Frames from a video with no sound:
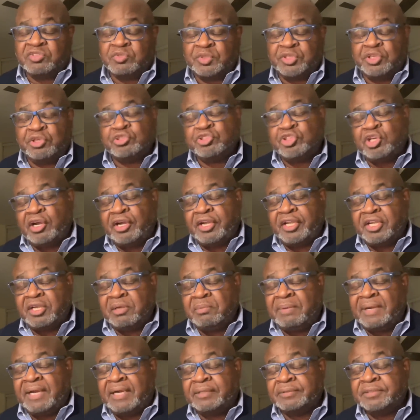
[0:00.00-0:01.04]
When you're talking
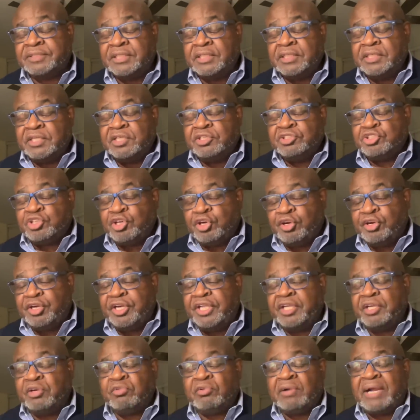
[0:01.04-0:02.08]
about
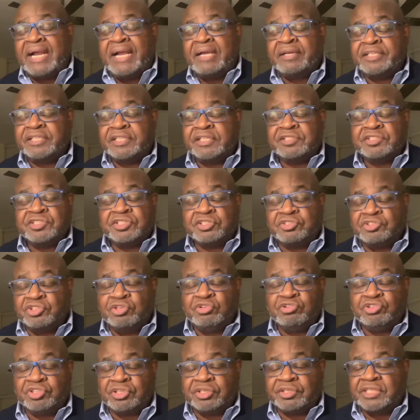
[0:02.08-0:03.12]
turning around an
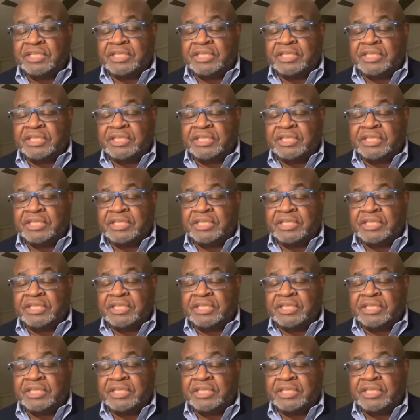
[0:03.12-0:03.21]
institution,